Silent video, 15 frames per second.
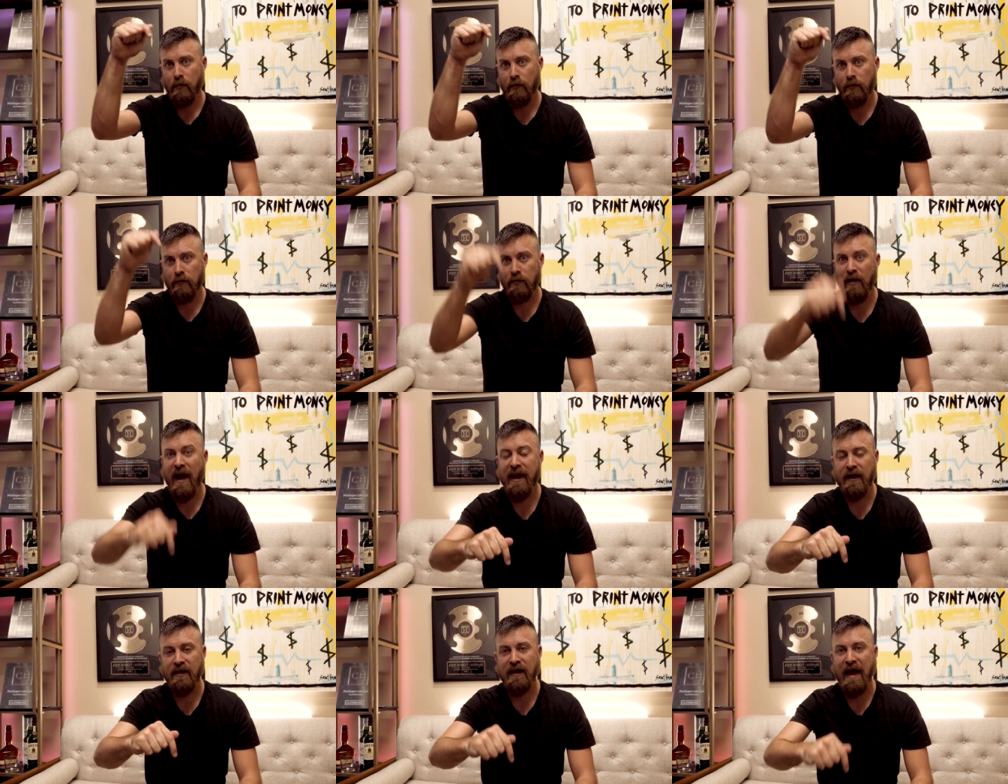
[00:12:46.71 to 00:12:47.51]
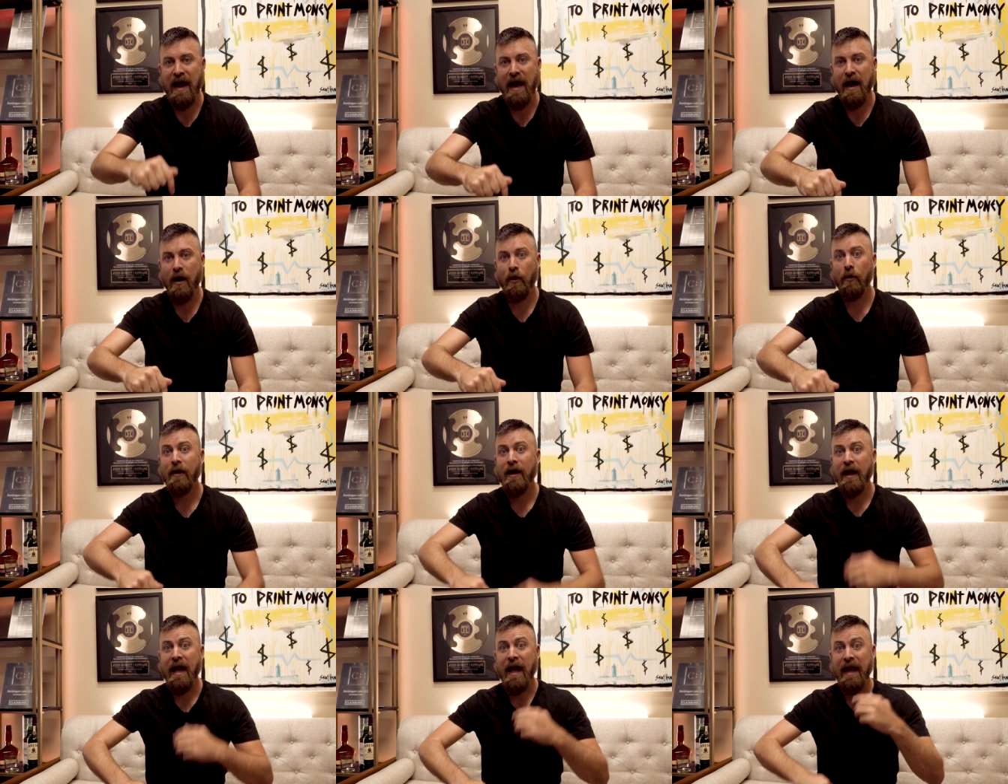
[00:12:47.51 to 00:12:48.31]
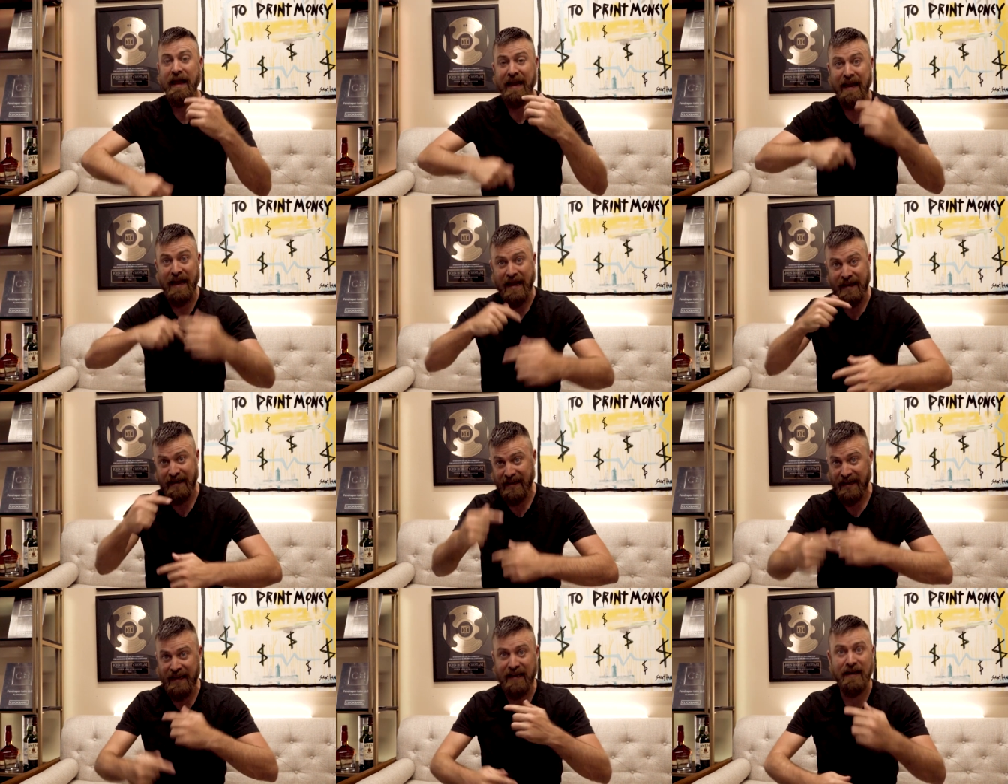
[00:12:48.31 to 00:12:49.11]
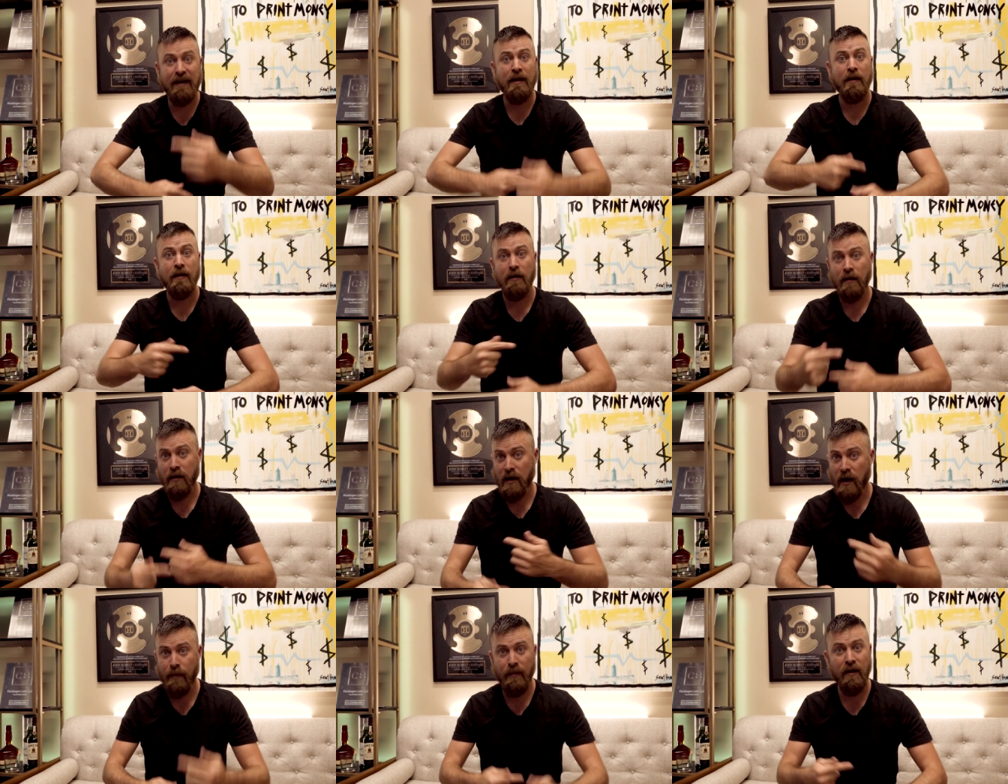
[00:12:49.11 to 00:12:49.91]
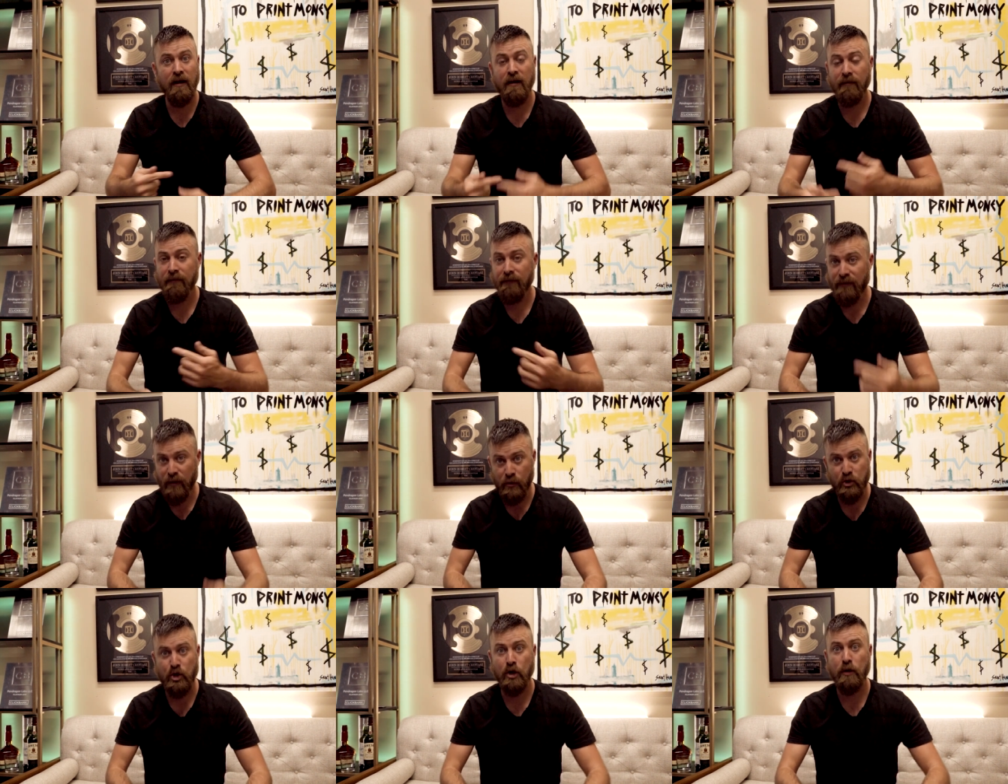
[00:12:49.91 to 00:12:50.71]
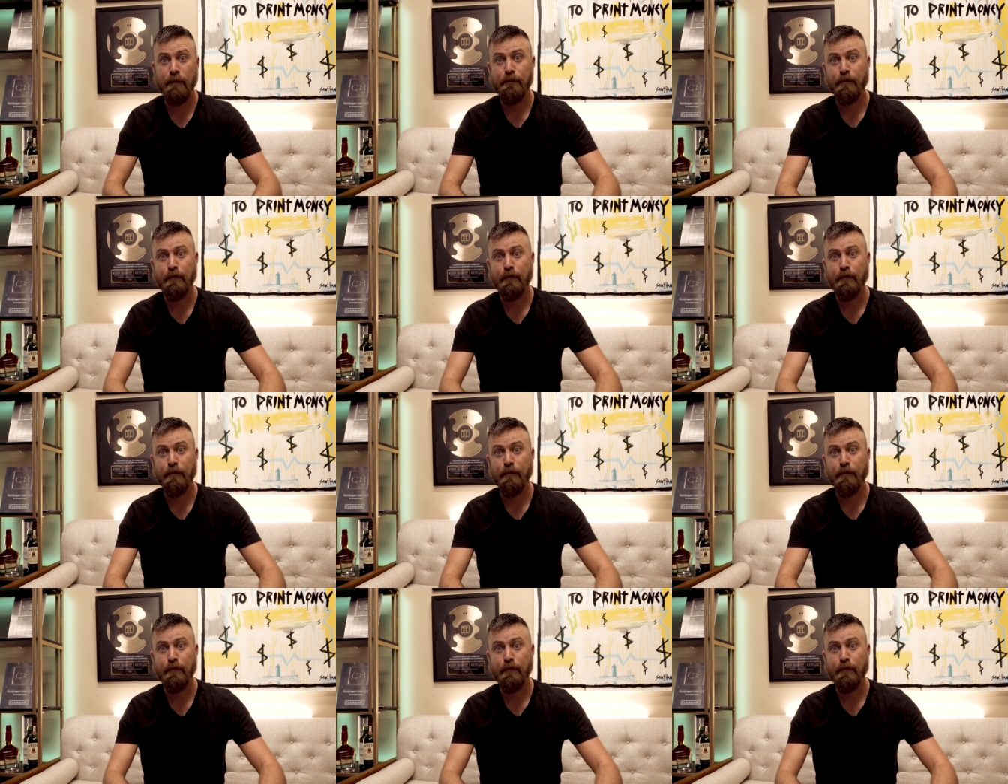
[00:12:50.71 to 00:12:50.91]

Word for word: right now and in coming future,